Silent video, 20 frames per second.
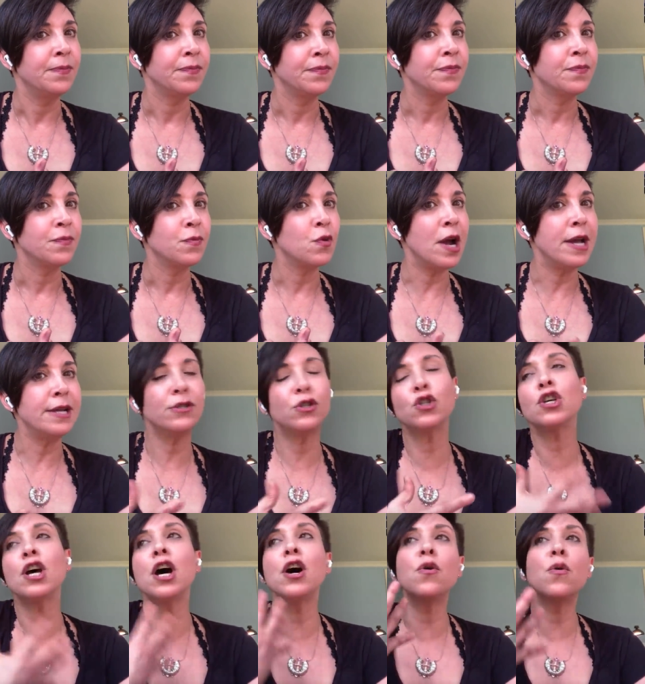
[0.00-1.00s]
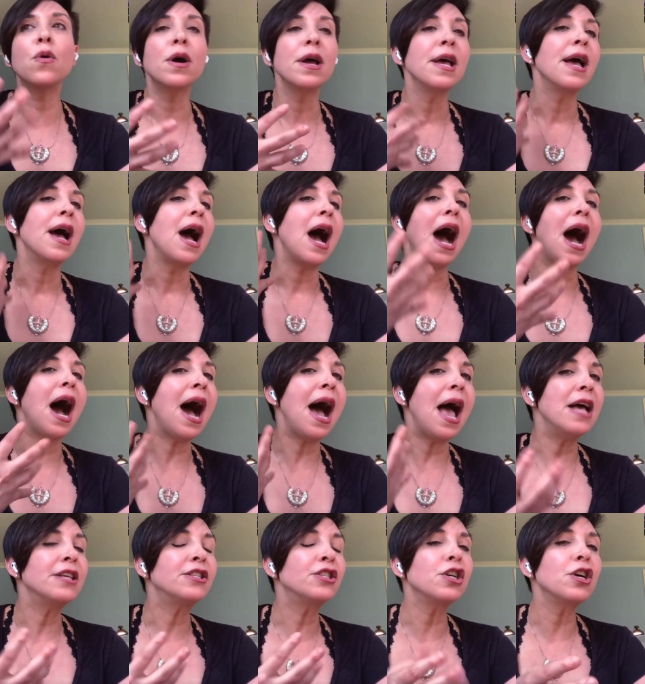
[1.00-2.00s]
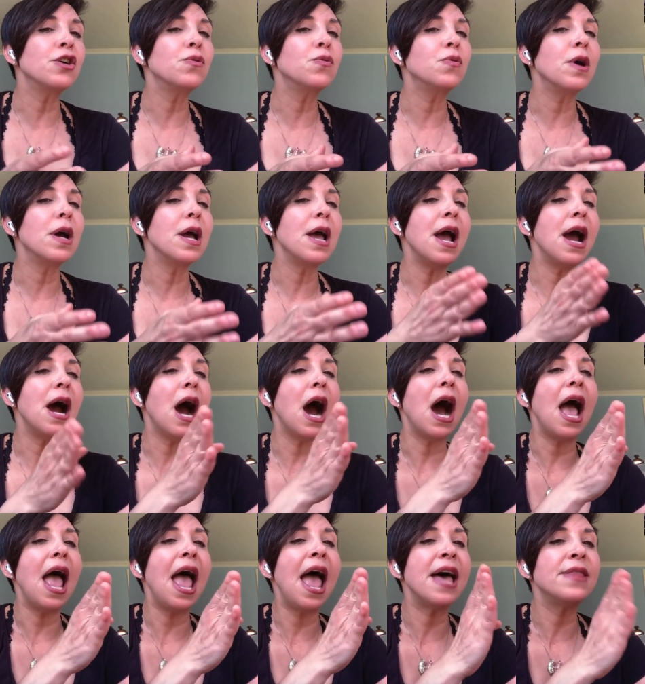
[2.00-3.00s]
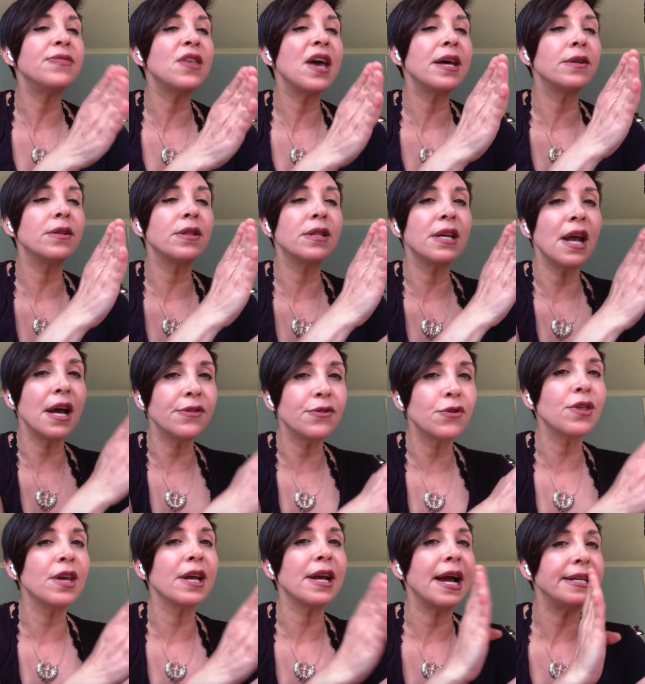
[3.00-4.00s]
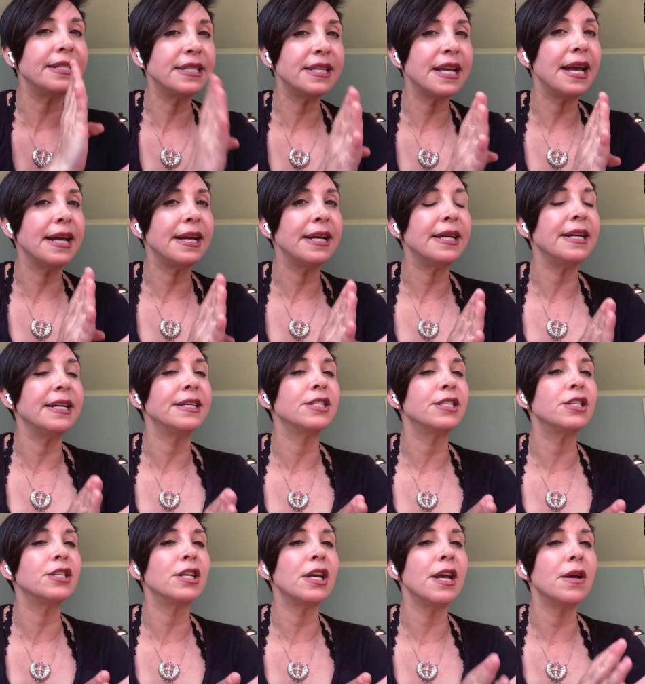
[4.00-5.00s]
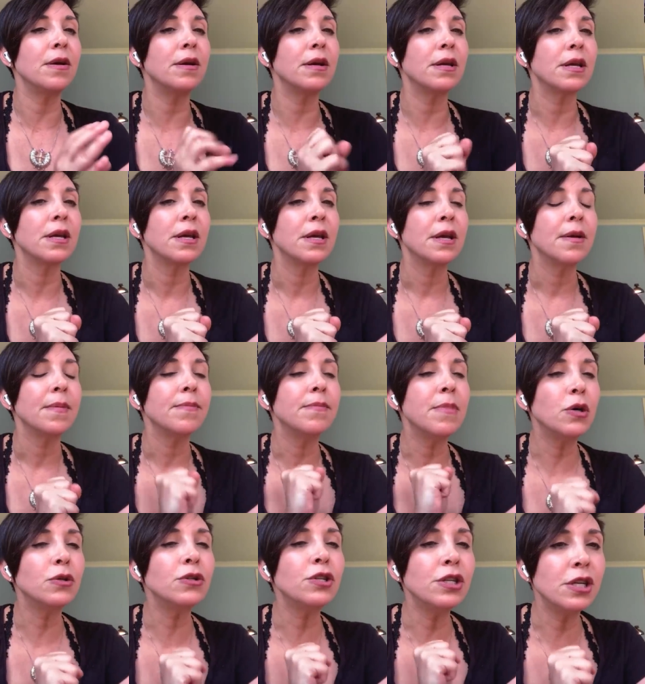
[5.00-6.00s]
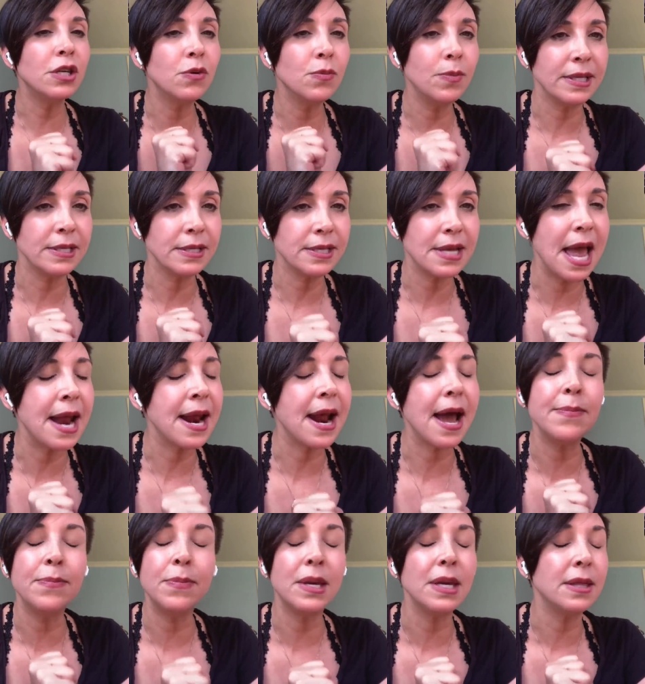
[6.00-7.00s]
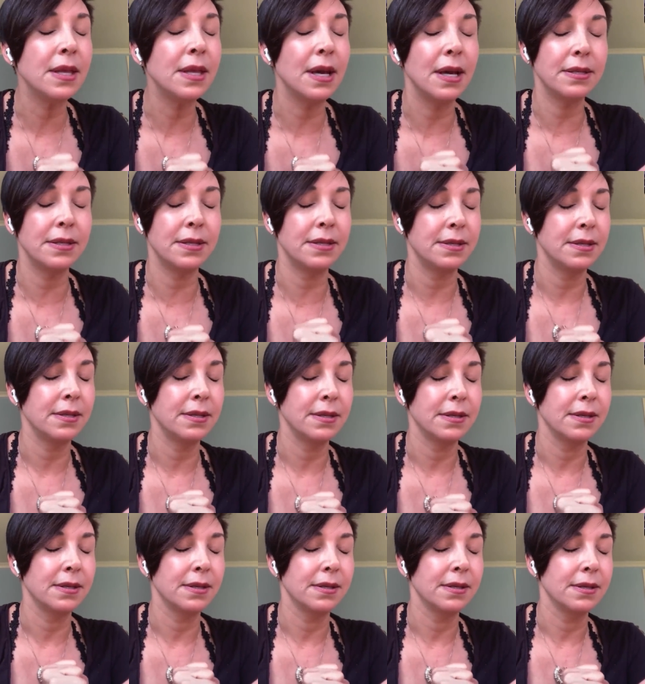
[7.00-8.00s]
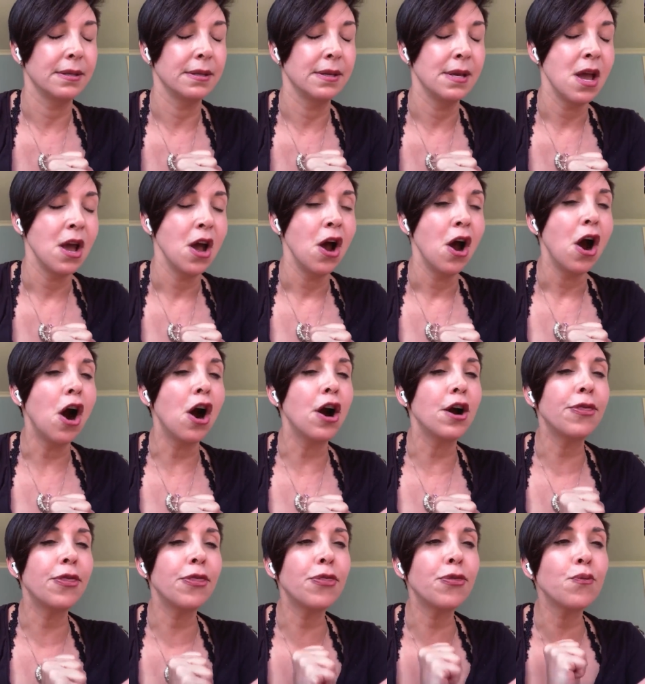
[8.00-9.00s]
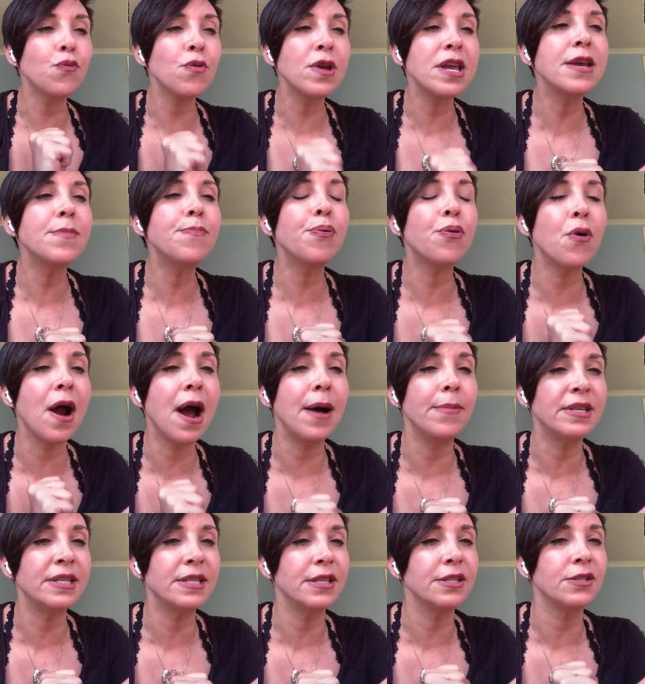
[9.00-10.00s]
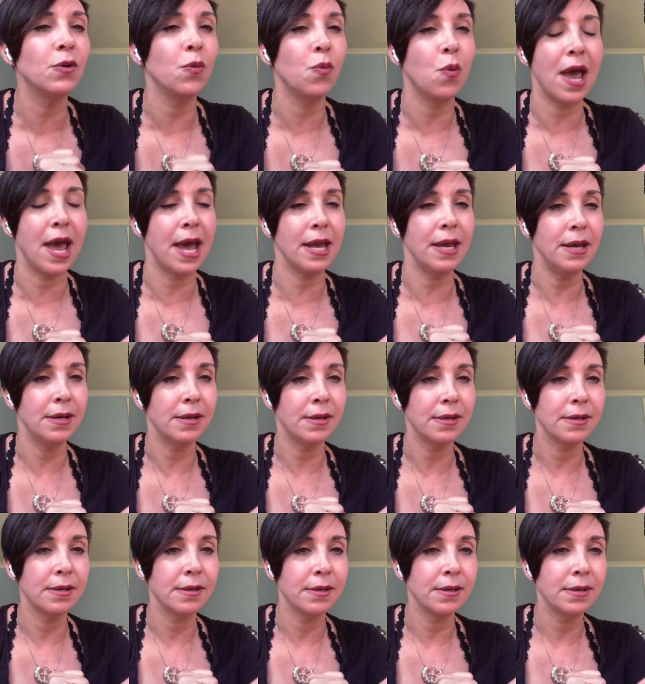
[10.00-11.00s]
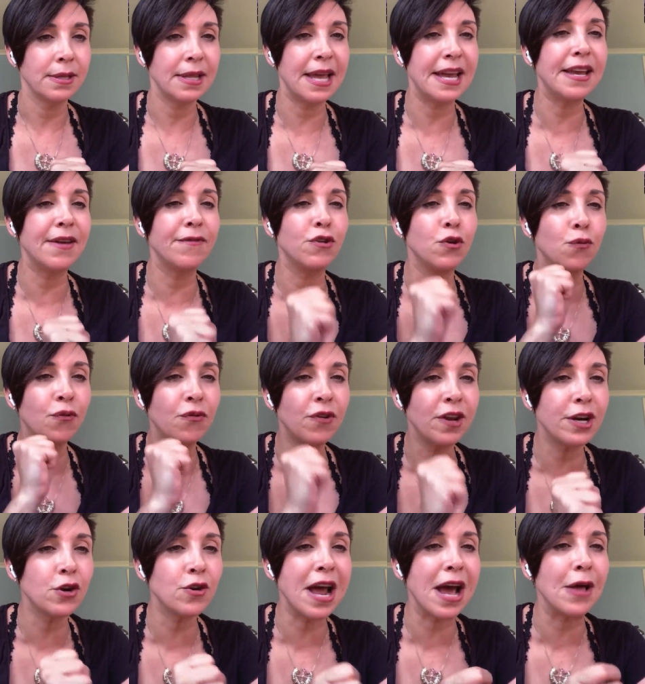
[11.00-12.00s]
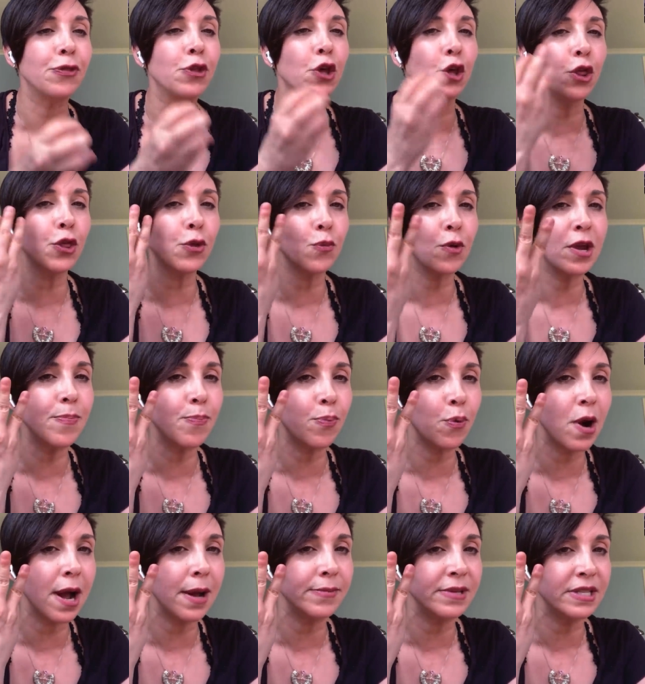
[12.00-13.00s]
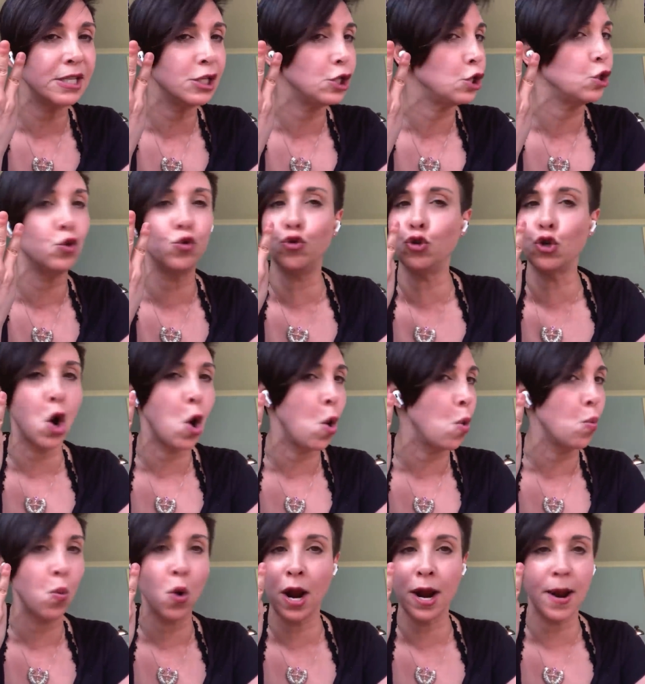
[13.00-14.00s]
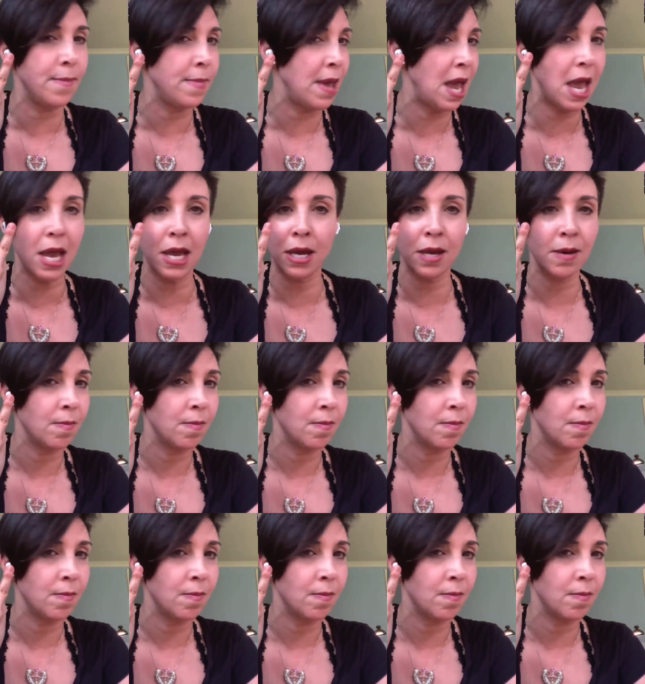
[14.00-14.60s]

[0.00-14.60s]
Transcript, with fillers: Yeah. Right. So, I, so, and then the other thing I say is most humans, and I mean this, are three promises away like if you figured out the three promises you don't want to make,